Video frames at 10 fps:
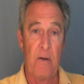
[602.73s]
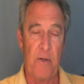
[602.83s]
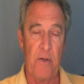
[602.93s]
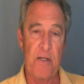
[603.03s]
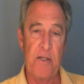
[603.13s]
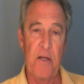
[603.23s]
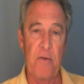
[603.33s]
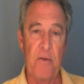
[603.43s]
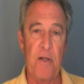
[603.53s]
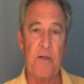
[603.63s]
The next thing
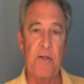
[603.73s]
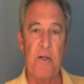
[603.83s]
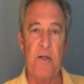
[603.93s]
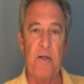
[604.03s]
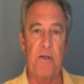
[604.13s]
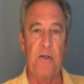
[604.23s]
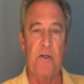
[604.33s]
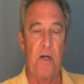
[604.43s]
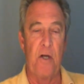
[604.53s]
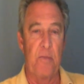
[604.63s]
on the list is the
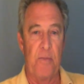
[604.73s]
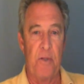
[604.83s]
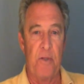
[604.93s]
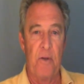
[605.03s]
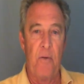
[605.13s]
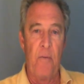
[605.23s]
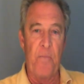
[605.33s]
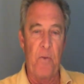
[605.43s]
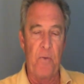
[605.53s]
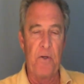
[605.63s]
jobs.
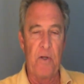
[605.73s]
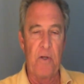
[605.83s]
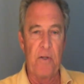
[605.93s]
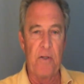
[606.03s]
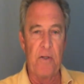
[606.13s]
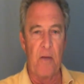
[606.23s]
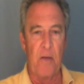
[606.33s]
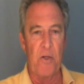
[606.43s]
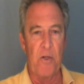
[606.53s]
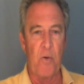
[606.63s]
Now when you click the
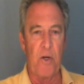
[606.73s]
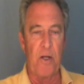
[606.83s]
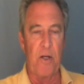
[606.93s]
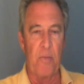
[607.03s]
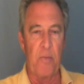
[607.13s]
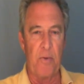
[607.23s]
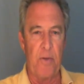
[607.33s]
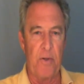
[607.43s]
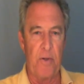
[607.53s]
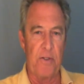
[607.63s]
jobs, it'll bring up
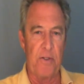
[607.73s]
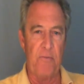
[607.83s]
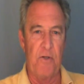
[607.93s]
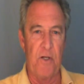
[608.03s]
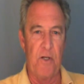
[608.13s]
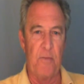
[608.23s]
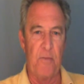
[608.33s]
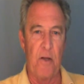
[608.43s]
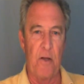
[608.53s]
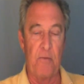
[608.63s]
the list of jobs
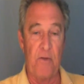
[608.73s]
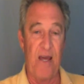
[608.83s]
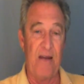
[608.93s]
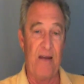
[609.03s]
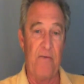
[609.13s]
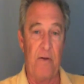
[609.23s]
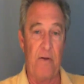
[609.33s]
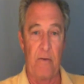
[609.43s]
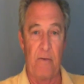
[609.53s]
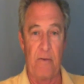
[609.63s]
under that
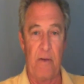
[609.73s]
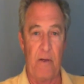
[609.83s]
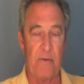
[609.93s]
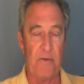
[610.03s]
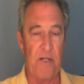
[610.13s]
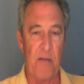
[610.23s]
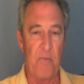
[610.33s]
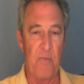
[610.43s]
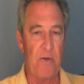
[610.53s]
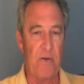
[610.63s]
vendor. Now under the
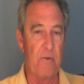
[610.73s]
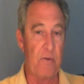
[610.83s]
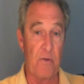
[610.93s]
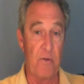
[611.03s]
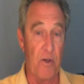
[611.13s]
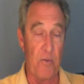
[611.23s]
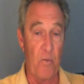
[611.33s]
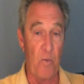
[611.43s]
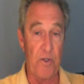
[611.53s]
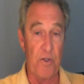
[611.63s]
sample vendor, there's only going to be
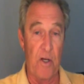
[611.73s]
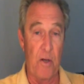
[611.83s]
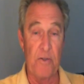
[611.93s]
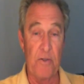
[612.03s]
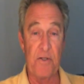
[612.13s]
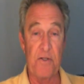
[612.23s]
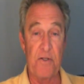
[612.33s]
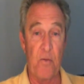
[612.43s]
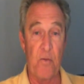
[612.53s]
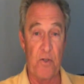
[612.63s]
one job. It's the
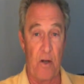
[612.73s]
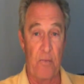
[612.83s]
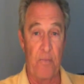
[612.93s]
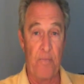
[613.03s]
sample job.